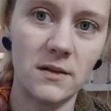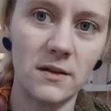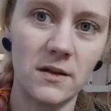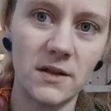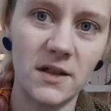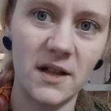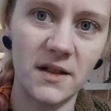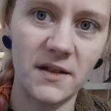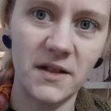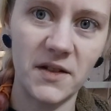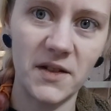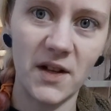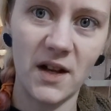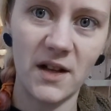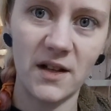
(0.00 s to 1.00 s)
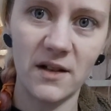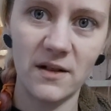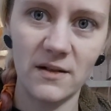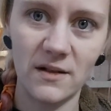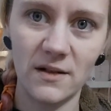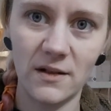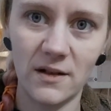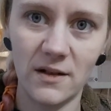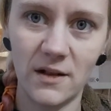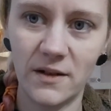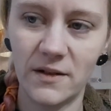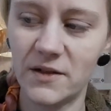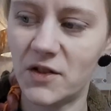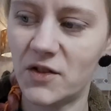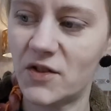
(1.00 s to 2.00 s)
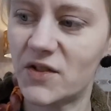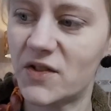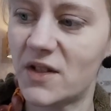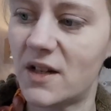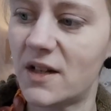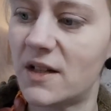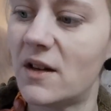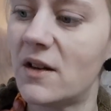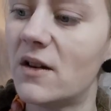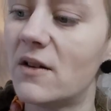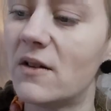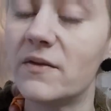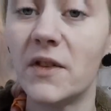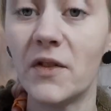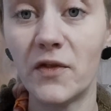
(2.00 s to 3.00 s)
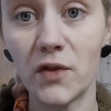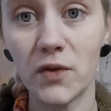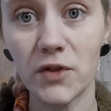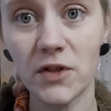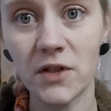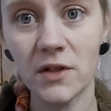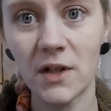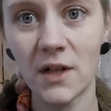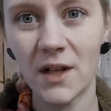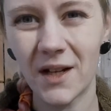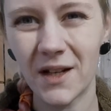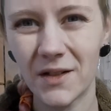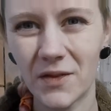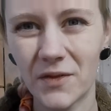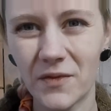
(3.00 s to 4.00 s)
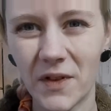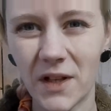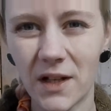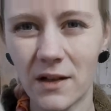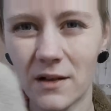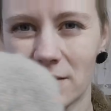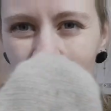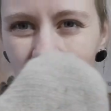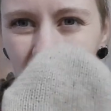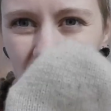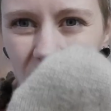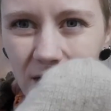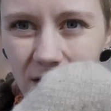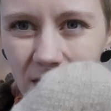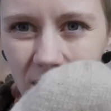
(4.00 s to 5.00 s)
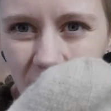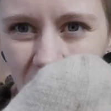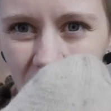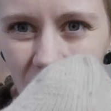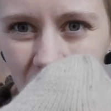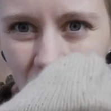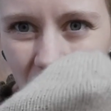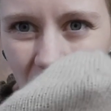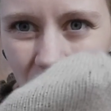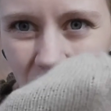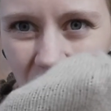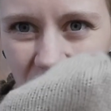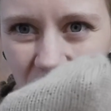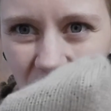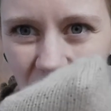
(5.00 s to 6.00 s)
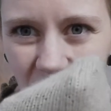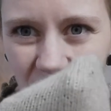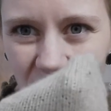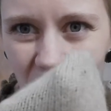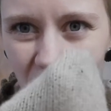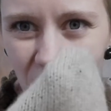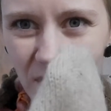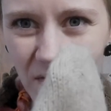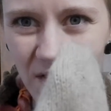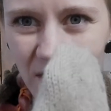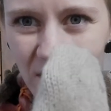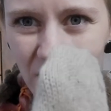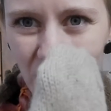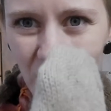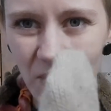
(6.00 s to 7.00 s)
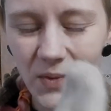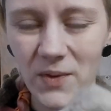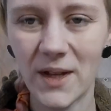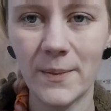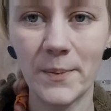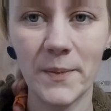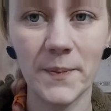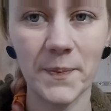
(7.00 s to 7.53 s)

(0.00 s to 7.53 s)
on the underside of the foot. I don't think you can see it so well, but you can start to see through them.